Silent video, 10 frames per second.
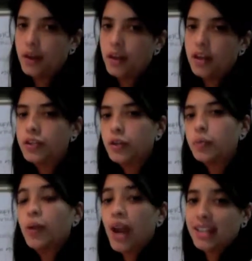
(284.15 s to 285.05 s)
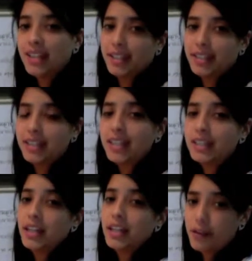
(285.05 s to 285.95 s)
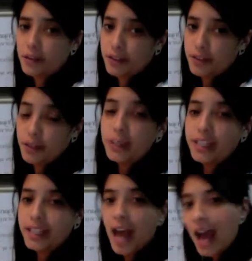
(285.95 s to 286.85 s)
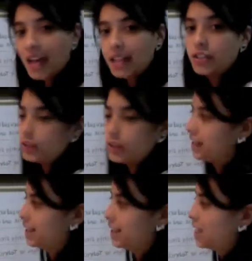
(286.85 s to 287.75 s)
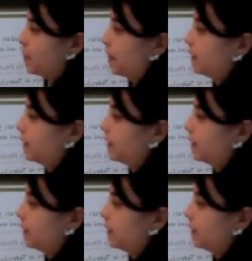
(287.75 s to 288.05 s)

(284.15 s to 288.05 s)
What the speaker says: So prices is another thing we can add to this aspect.